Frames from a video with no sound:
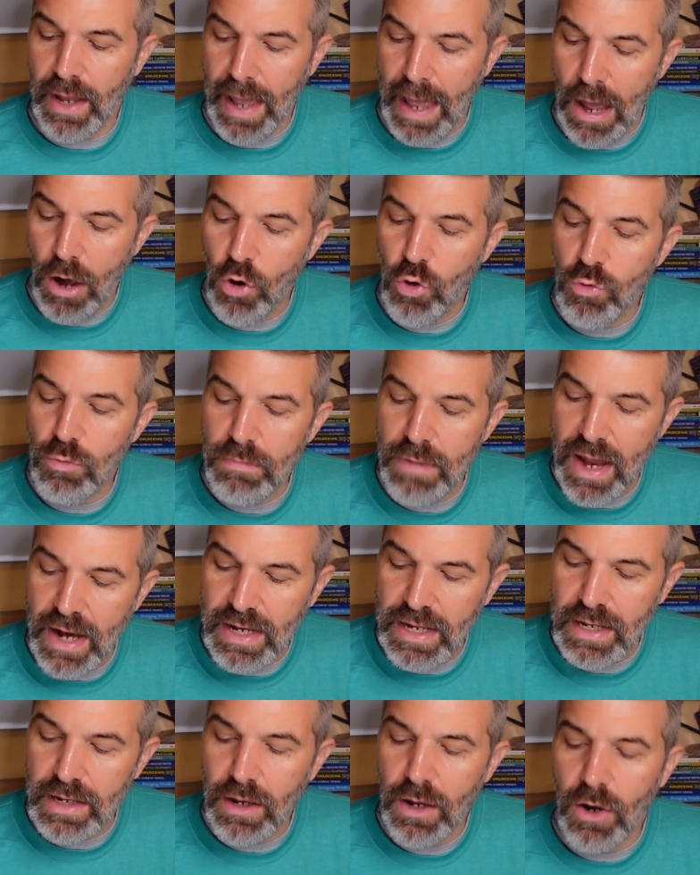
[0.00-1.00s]
how
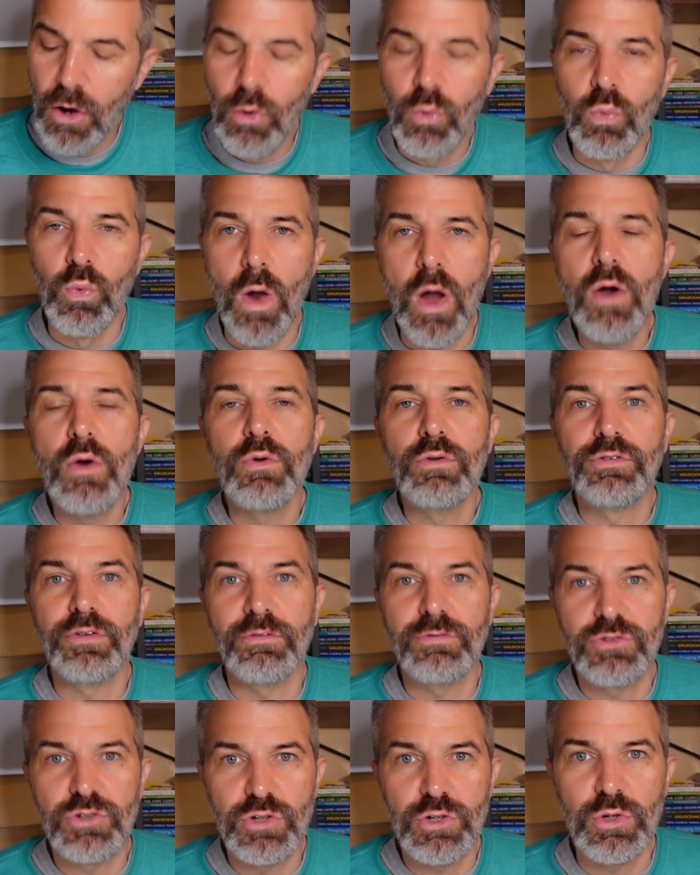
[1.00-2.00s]
many rows
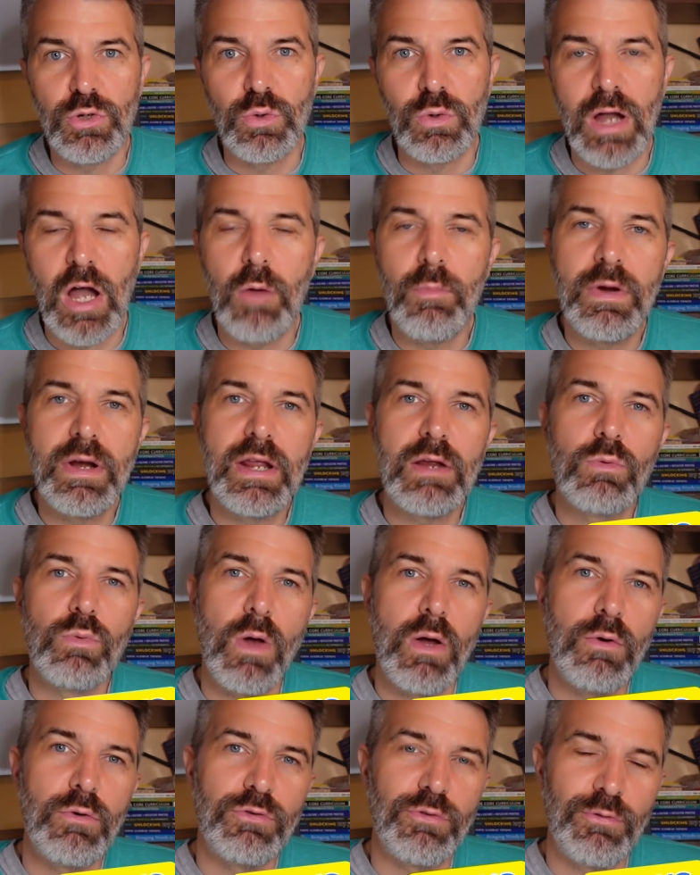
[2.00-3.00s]
of 2? How many
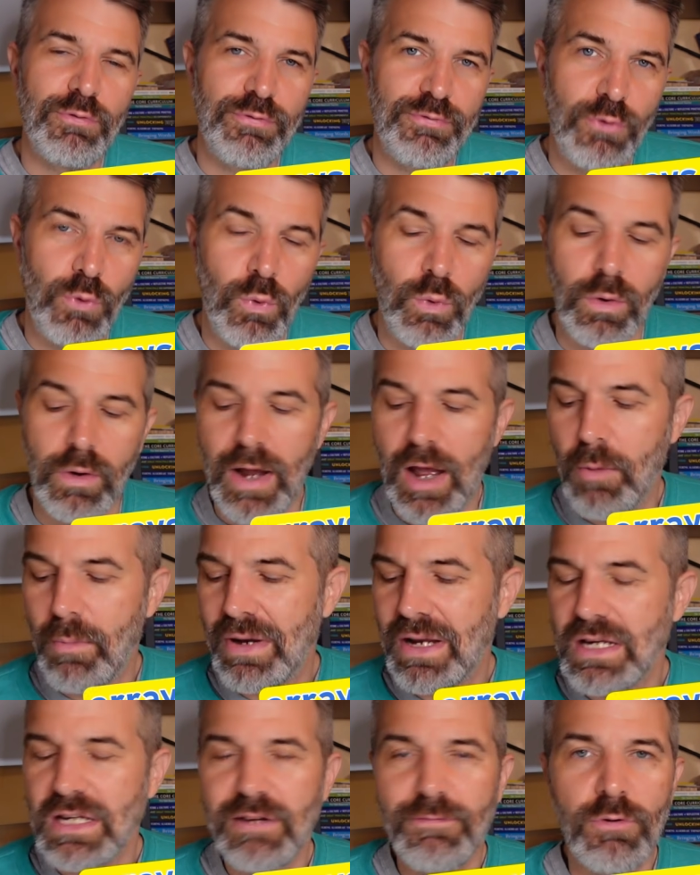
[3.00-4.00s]
rows of 4? How
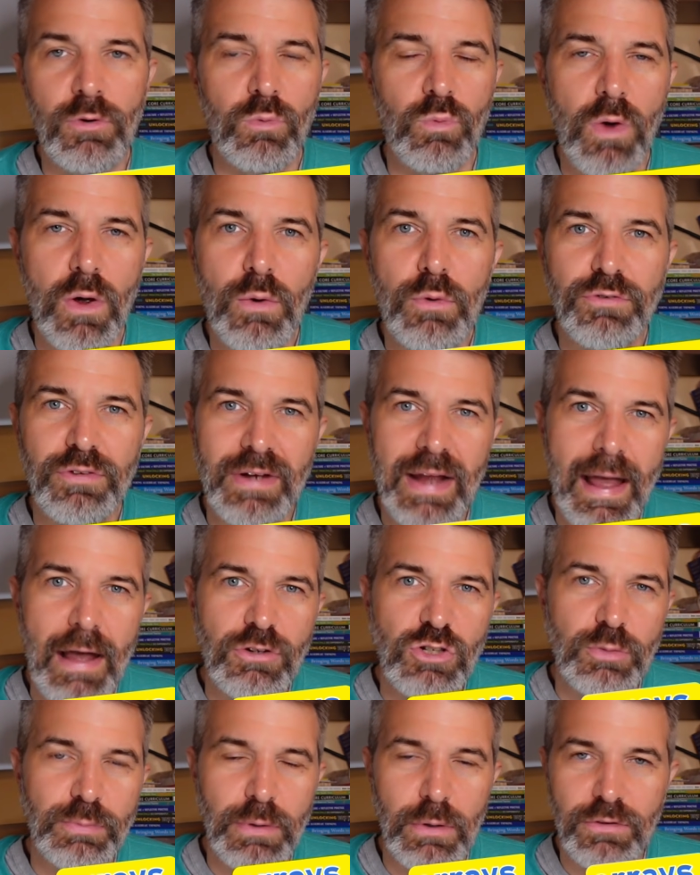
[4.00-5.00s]
many different rows and
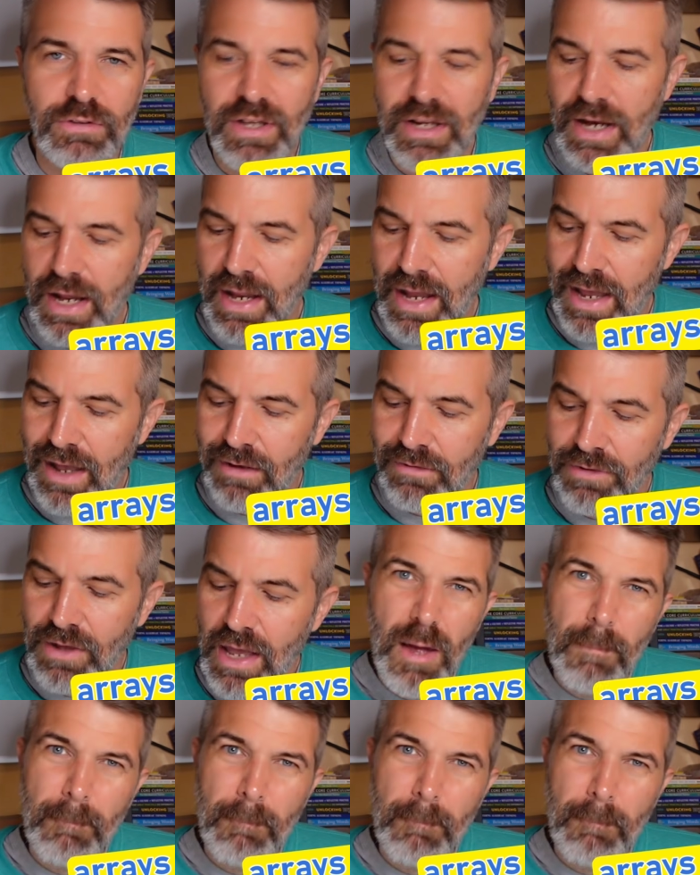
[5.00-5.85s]
attributes can I have?